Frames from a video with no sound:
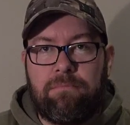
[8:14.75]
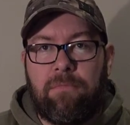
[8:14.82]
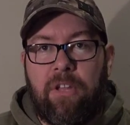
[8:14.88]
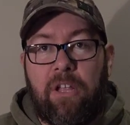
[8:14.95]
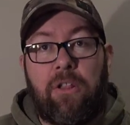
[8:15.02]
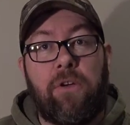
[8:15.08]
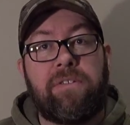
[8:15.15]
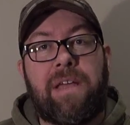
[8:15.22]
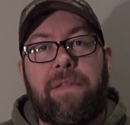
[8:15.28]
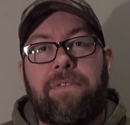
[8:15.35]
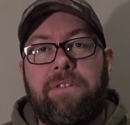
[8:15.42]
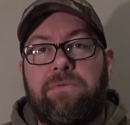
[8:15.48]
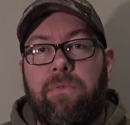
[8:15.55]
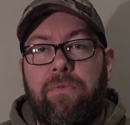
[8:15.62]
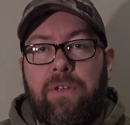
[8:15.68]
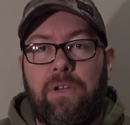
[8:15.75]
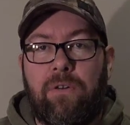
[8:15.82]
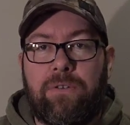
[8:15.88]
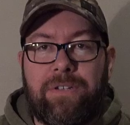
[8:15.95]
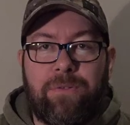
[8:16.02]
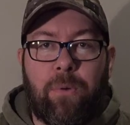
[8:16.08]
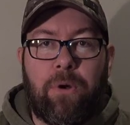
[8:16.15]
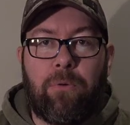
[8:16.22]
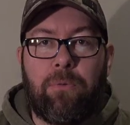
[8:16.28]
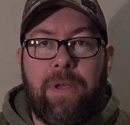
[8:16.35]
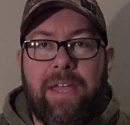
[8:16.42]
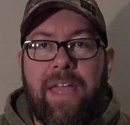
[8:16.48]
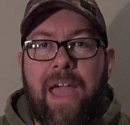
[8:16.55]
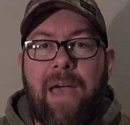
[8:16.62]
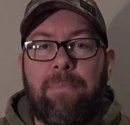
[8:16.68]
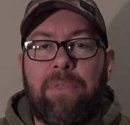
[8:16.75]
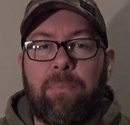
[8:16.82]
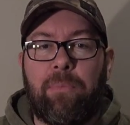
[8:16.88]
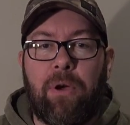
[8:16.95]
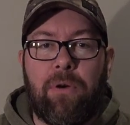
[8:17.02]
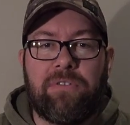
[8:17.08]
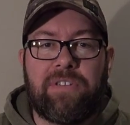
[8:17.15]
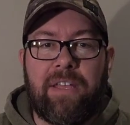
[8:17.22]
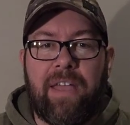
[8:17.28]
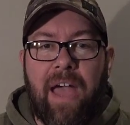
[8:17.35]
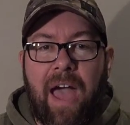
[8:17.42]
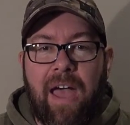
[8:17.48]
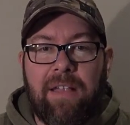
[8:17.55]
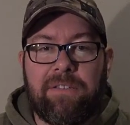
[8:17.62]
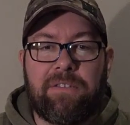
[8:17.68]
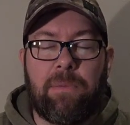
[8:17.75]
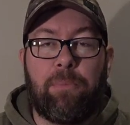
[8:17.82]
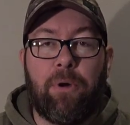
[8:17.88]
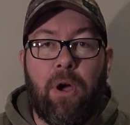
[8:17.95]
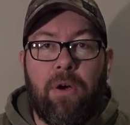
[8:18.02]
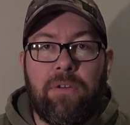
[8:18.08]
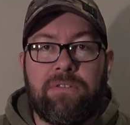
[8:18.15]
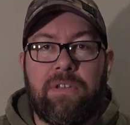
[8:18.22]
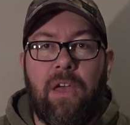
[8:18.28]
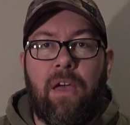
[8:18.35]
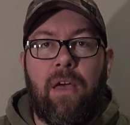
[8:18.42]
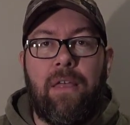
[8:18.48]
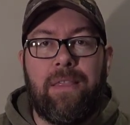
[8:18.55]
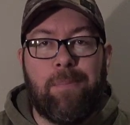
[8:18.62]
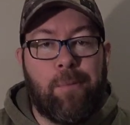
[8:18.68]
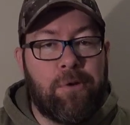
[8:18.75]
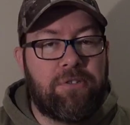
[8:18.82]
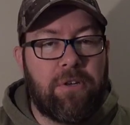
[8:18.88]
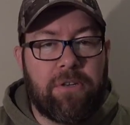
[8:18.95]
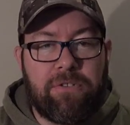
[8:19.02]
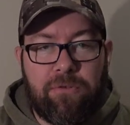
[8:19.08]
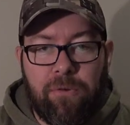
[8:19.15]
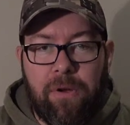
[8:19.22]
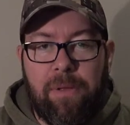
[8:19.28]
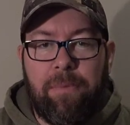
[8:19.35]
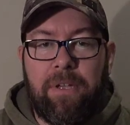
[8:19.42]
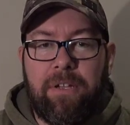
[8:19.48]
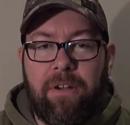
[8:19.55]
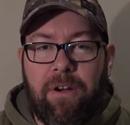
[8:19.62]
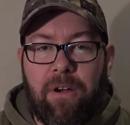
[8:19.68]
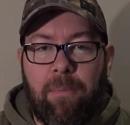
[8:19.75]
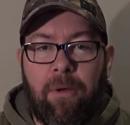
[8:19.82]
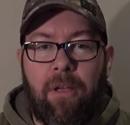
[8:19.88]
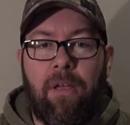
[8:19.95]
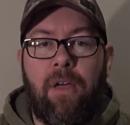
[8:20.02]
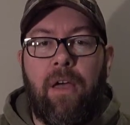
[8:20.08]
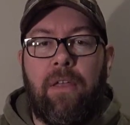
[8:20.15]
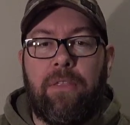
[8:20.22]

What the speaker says: To close out this review, I just want to recap the pros and cons. The pros, the boots are extremely durable.